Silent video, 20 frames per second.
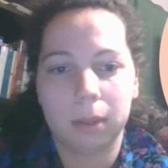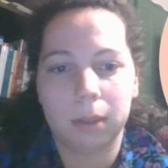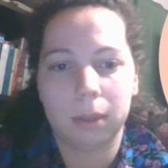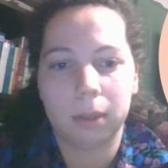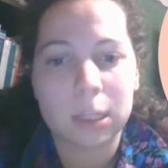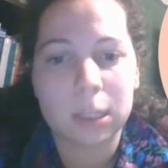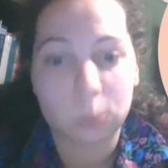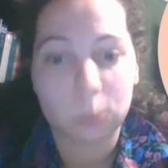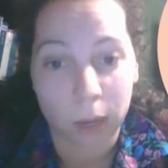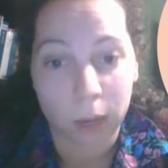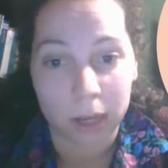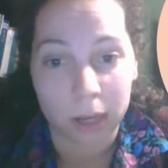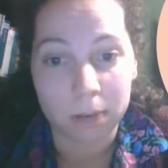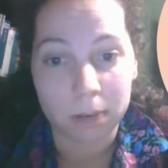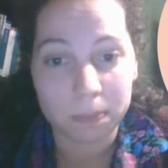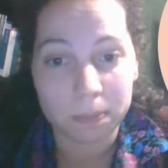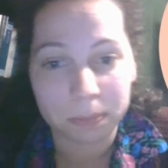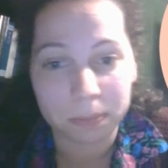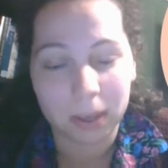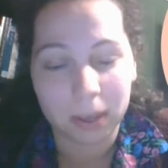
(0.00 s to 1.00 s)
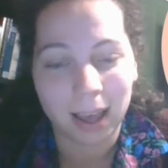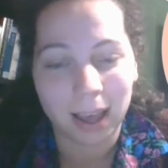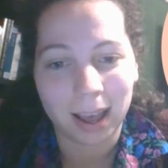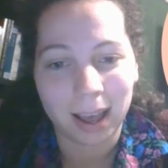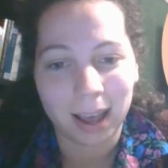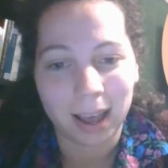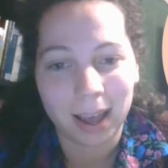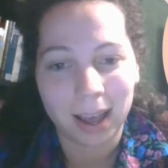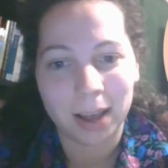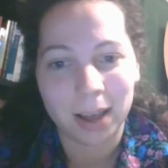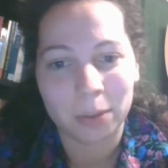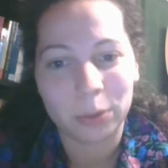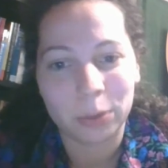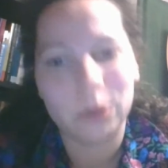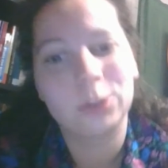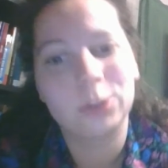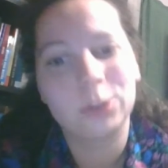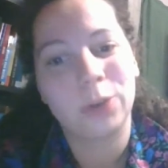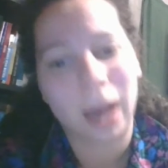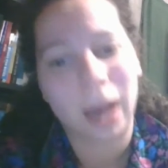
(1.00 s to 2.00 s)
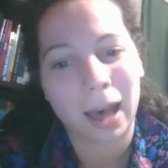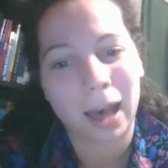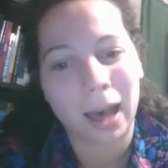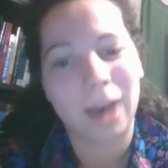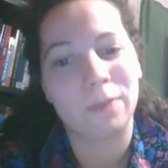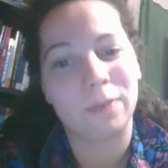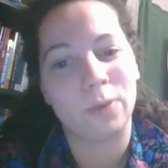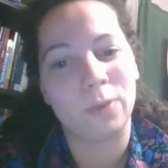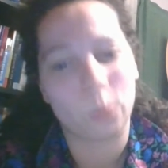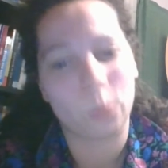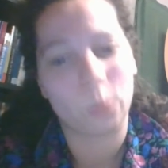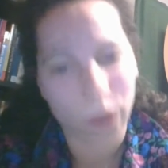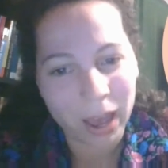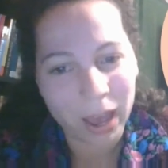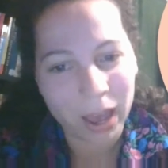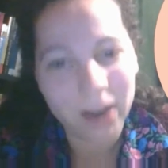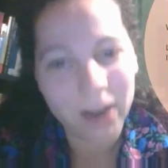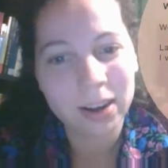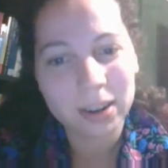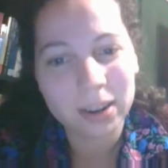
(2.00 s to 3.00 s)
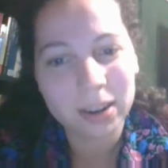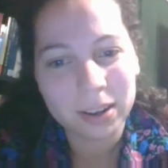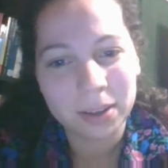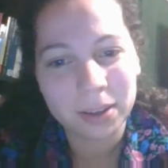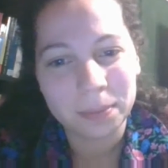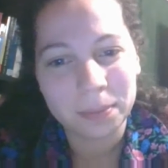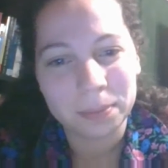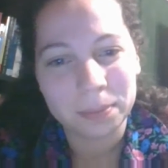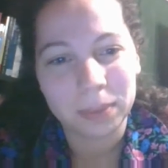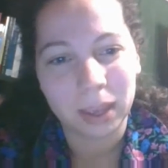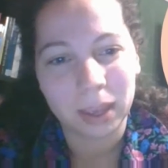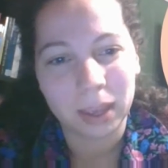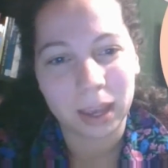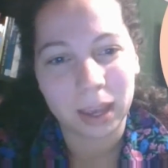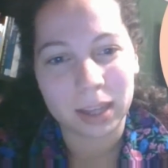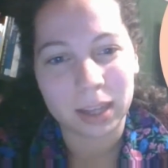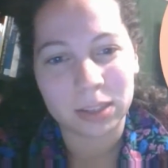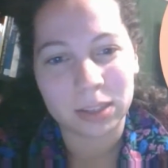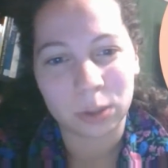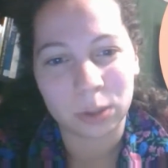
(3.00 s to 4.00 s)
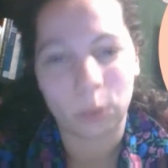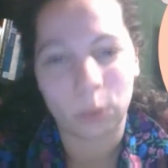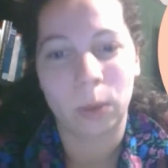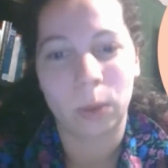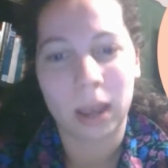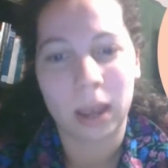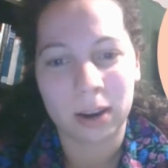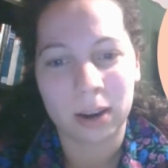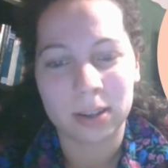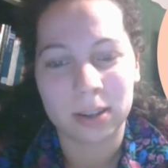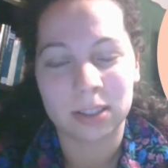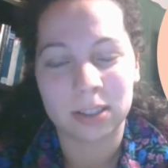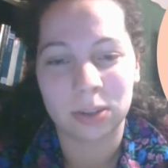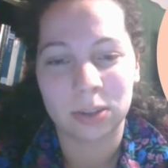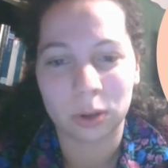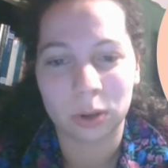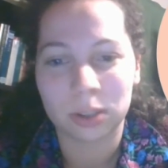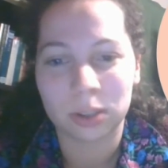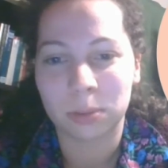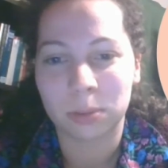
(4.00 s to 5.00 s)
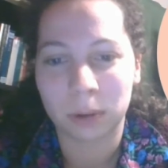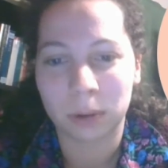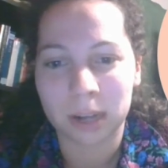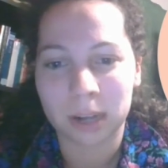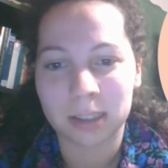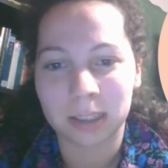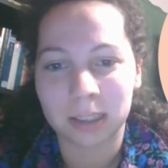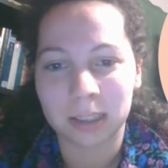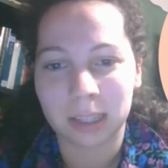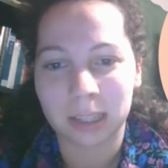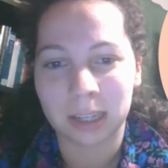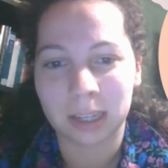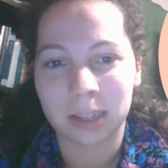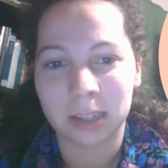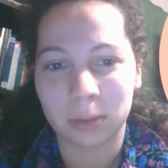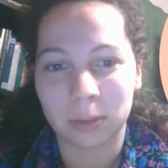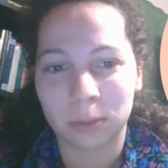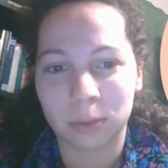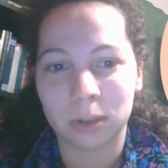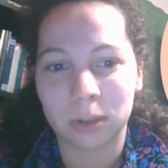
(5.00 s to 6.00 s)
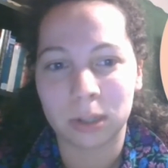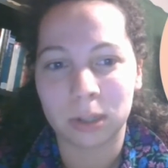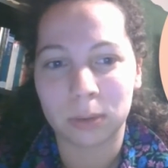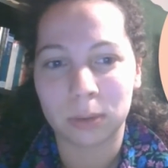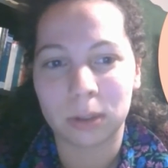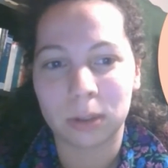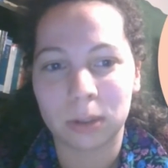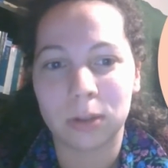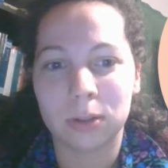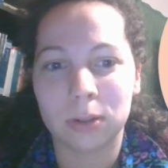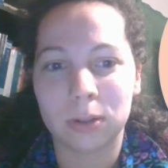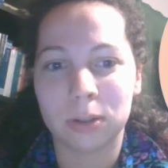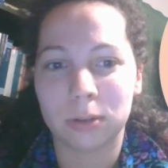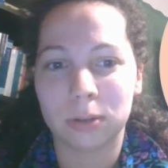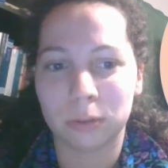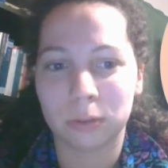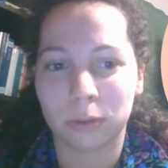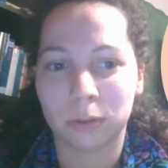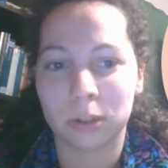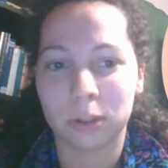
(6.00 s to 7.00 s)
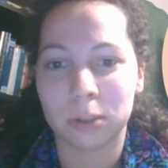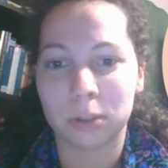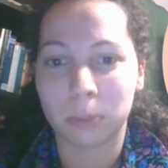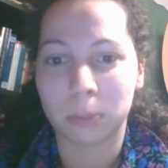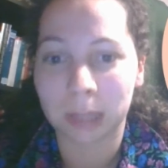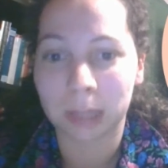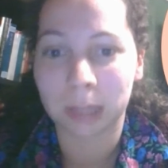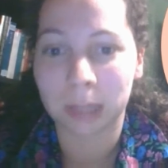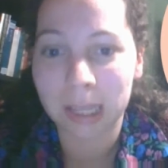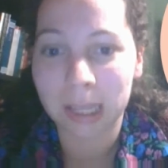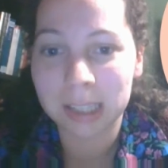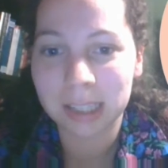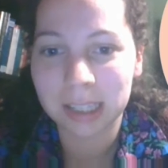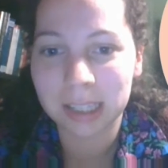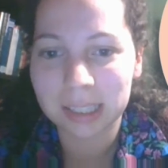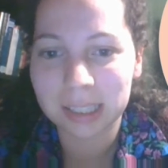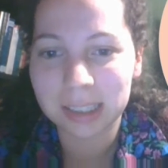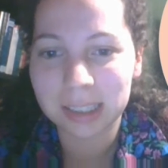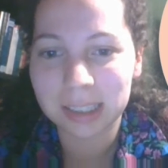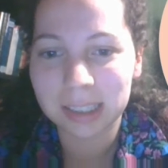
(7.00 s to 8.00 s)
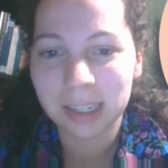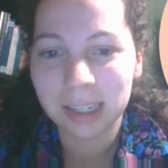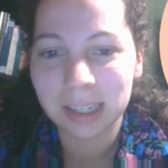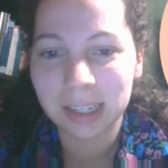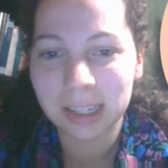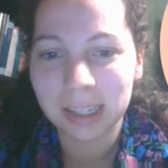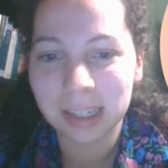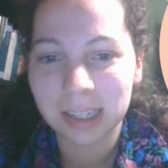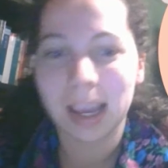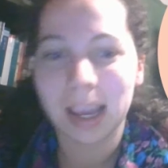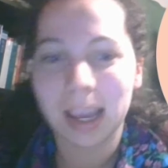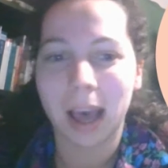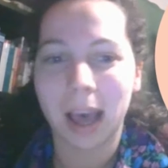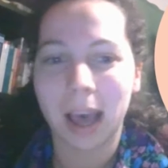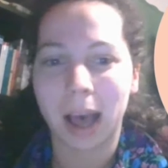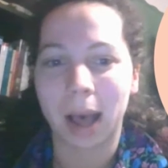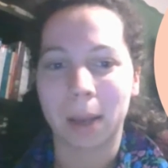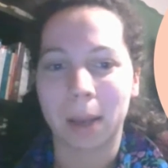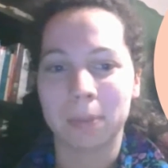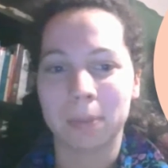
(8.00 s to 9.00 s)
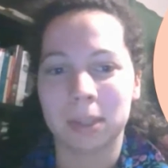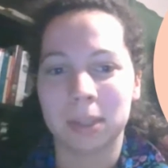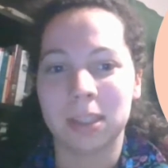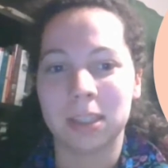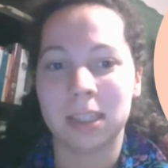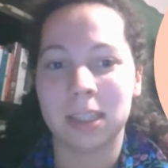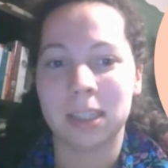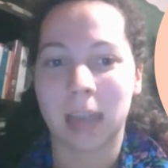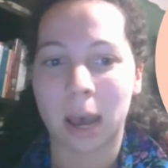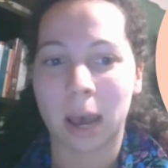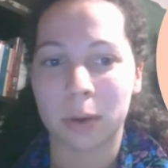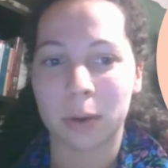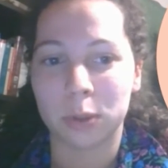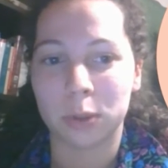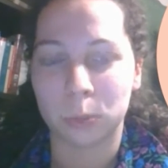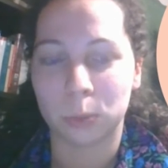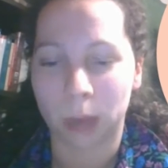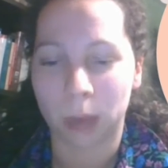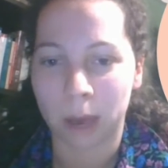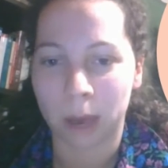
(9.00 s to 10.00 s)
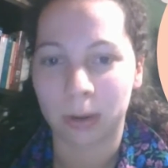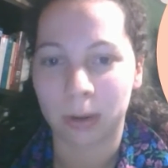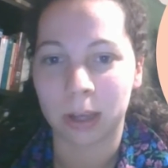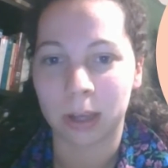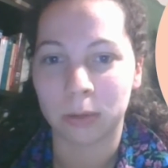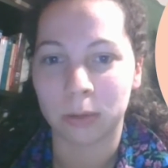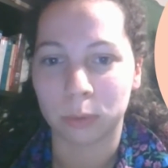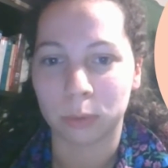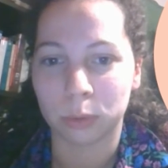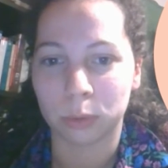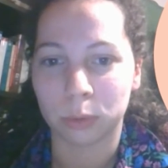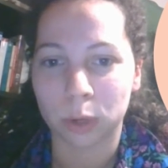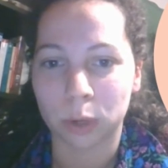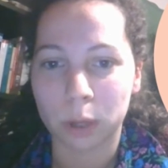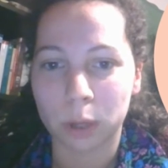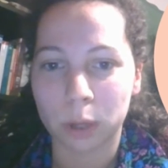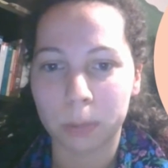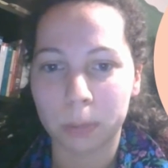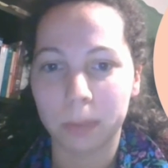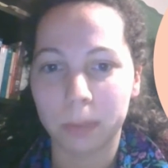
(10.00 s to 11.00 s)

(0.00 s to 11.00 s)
That's when. We also have where, and where is not surprisingly the one that we use to refer to places. This is the house where I grew up.